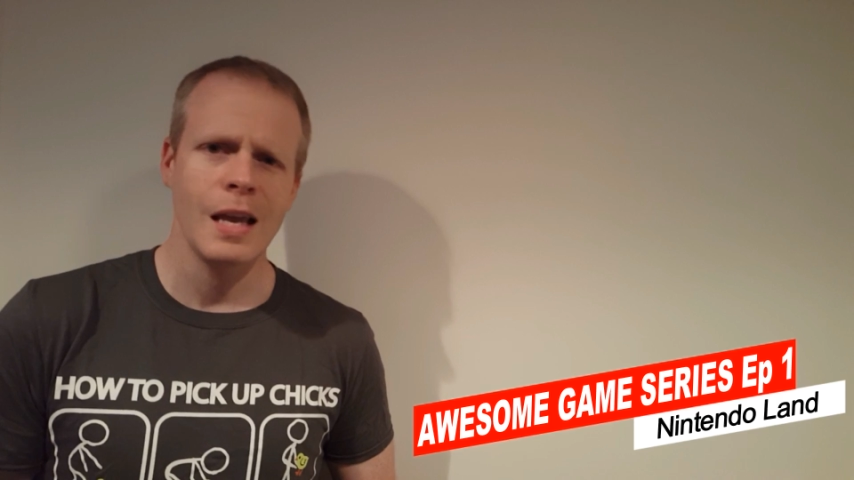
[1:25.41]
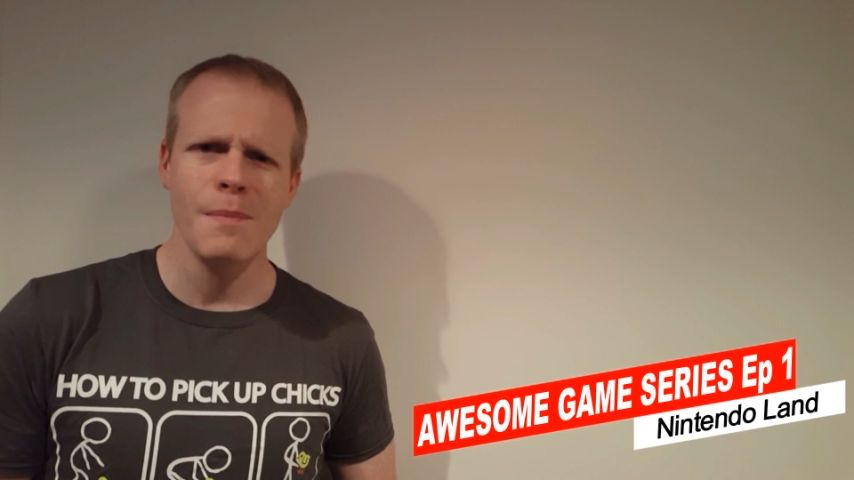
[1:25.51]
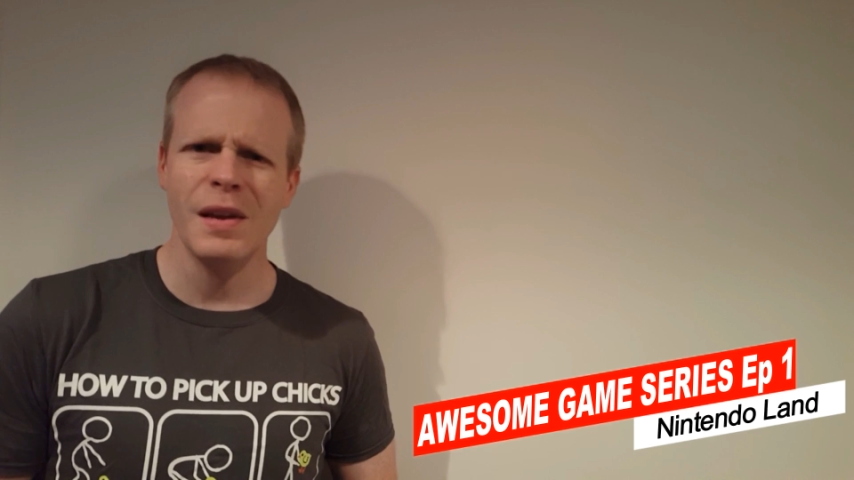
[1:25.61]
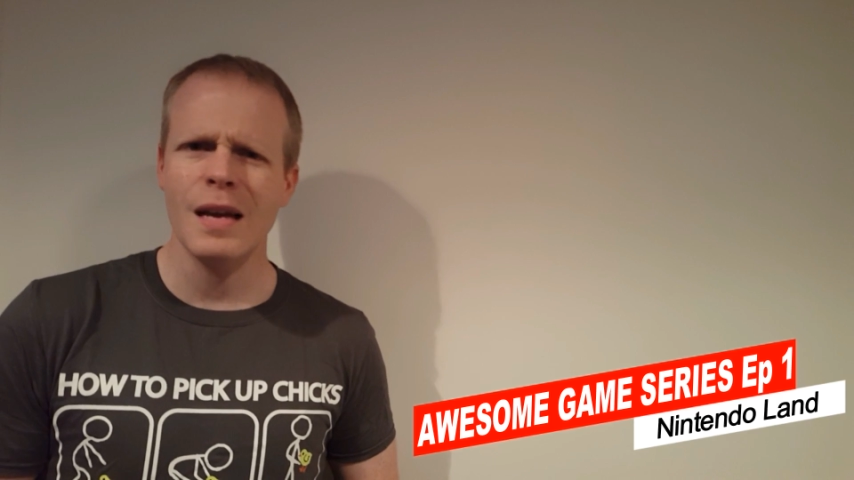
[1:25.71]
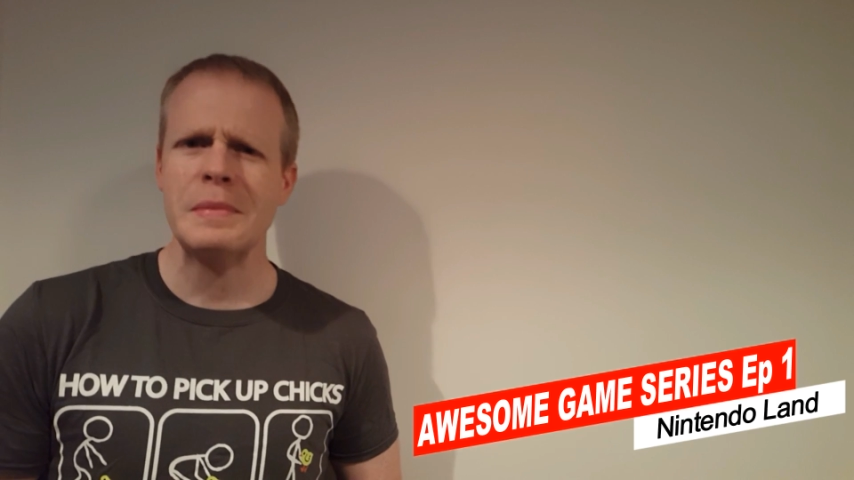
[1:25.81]

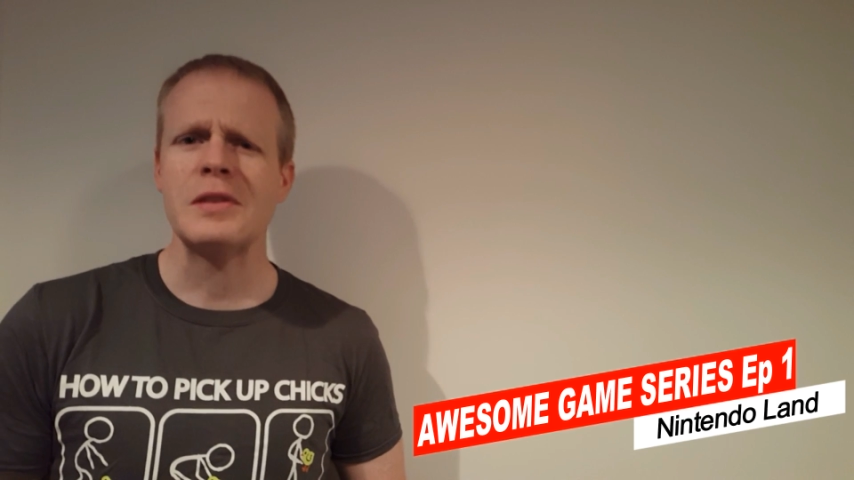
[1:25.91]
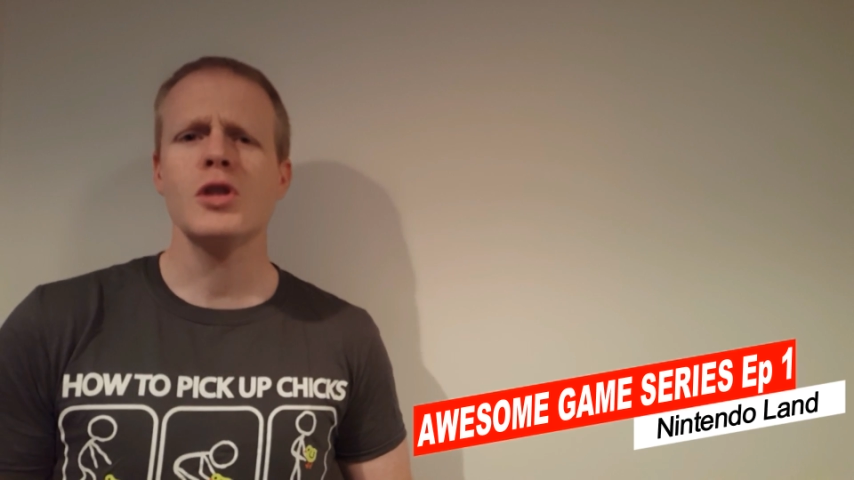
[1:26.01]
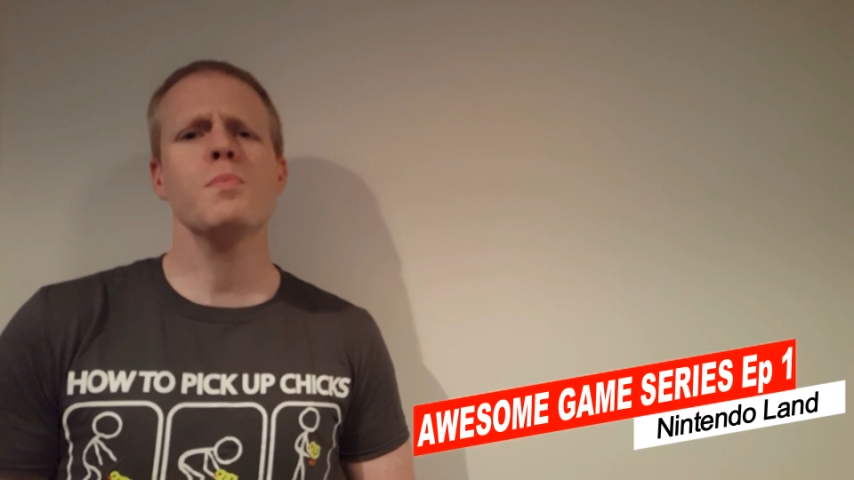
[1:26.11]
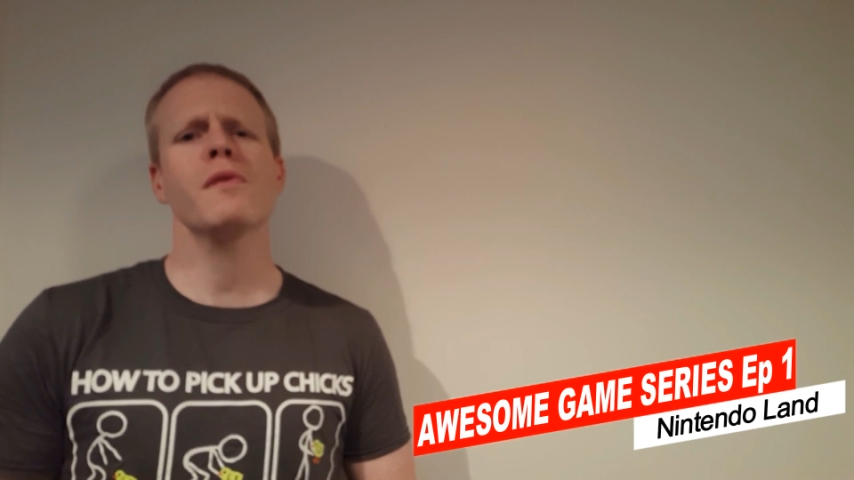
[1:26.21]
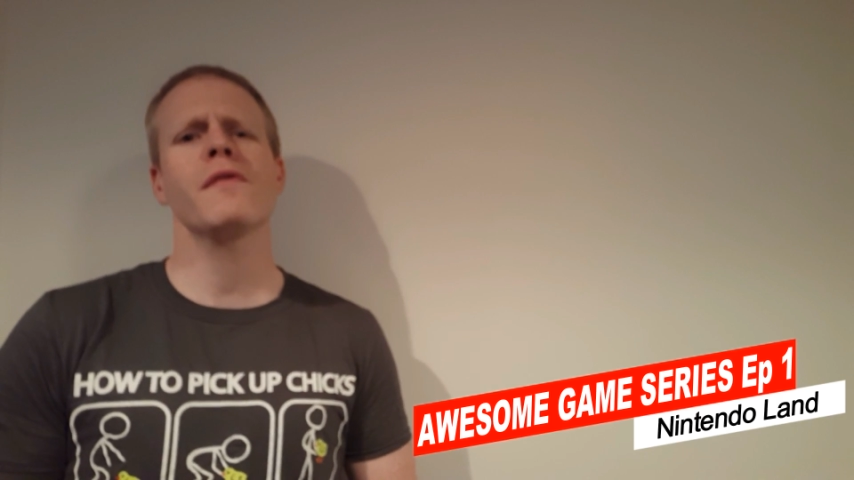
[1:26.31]
it becomes
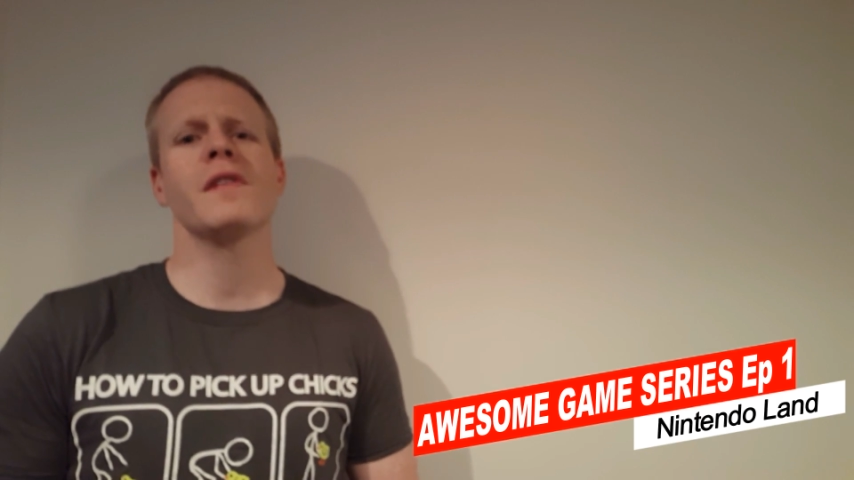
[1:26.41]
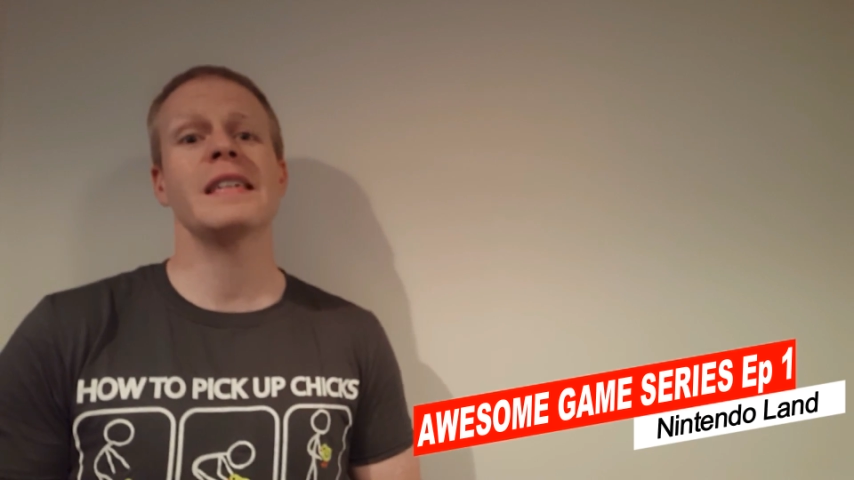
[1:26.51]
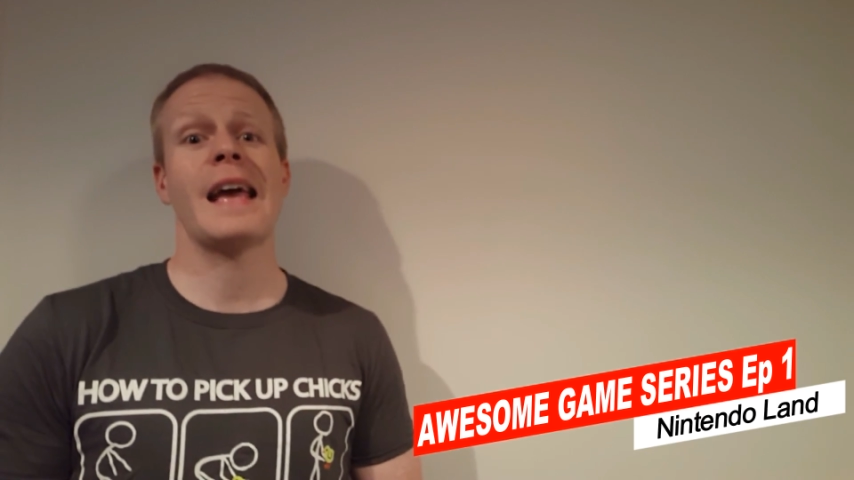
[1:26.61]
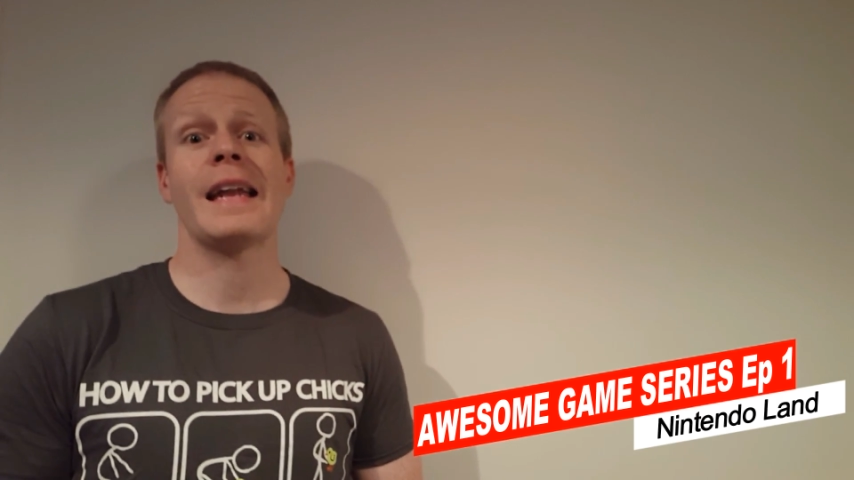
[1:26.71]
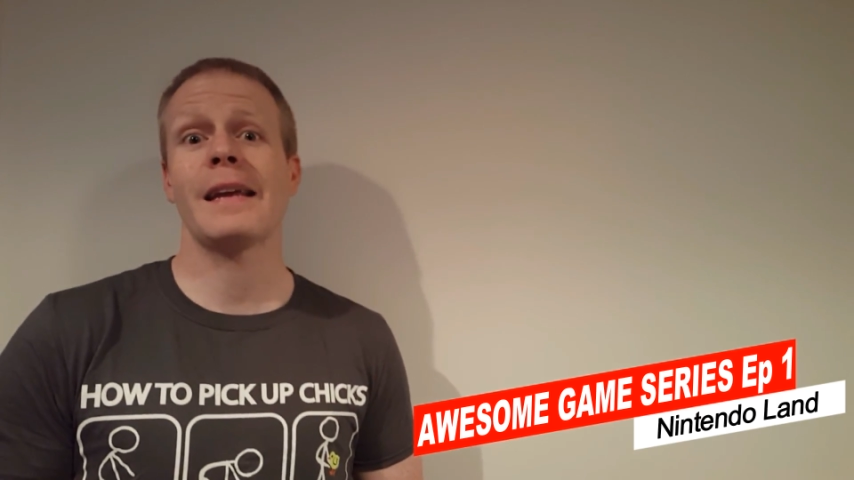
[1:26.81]
super
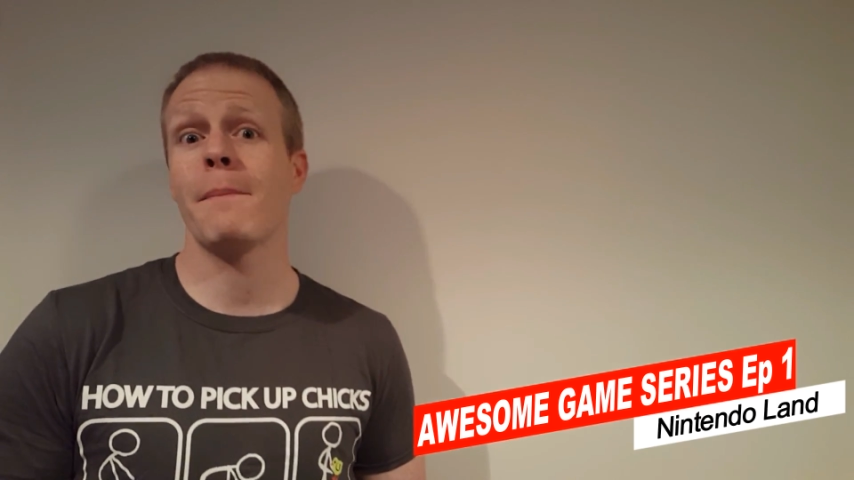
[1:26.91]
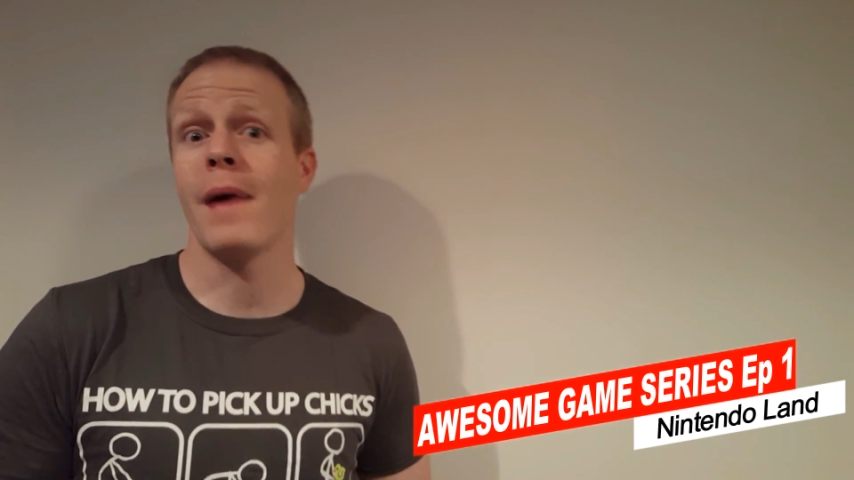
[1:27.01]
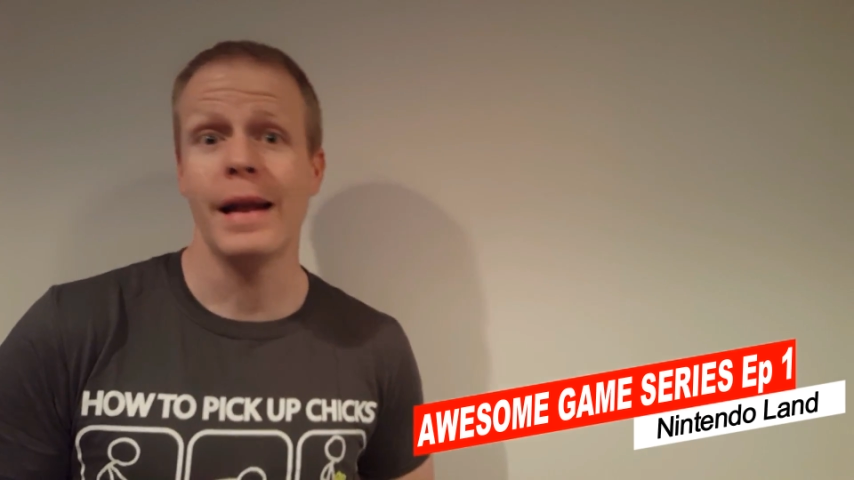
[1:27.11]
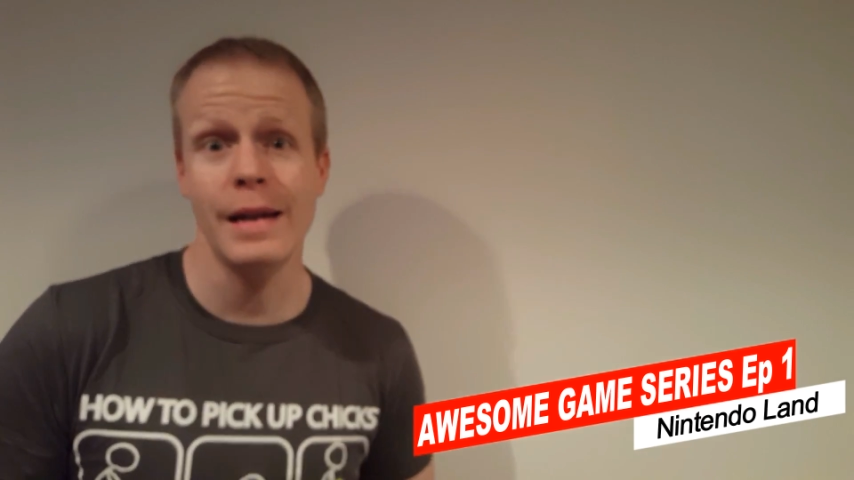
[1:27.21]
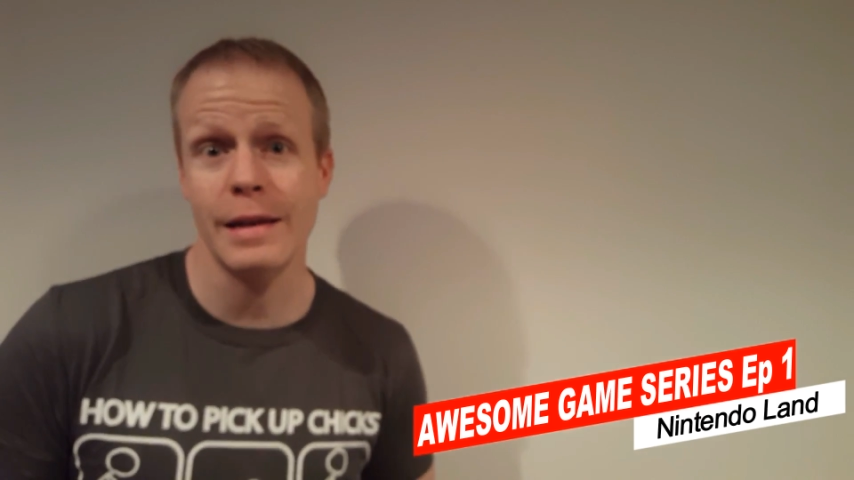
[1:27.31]
fun and
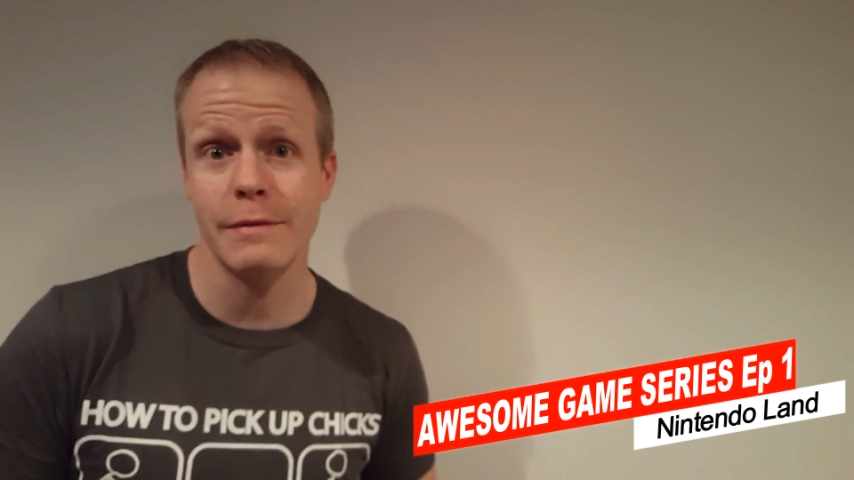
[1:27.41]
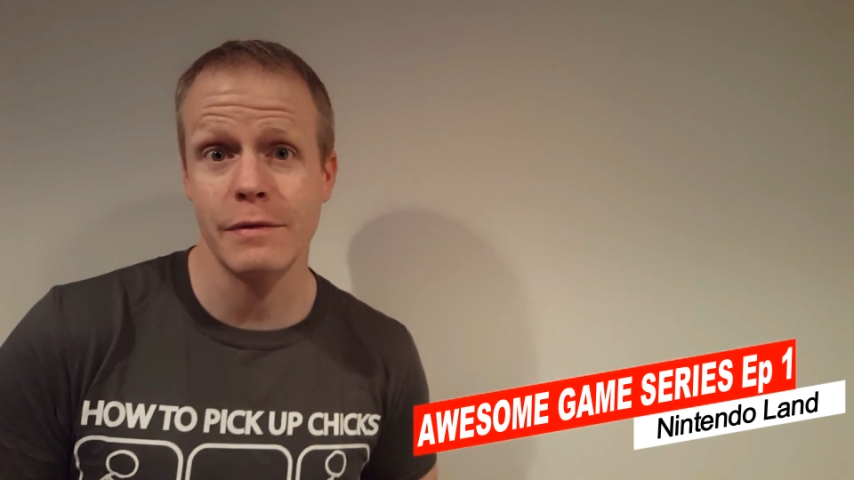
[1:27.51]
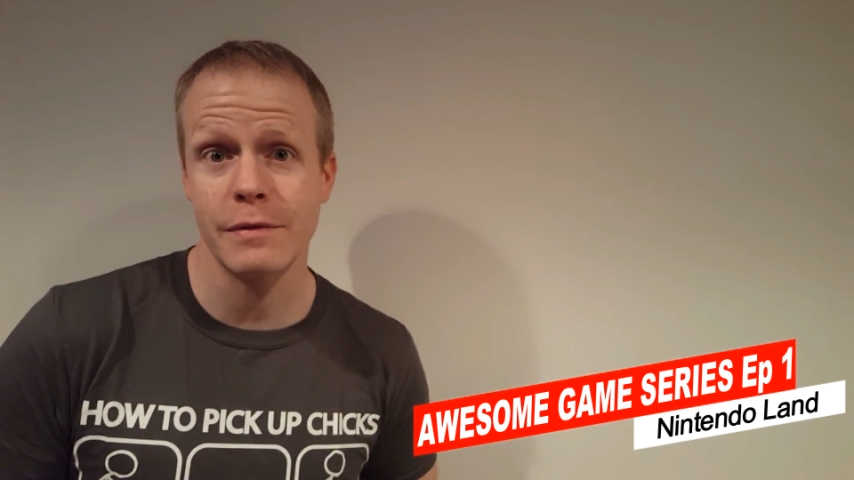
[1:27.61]
competitive.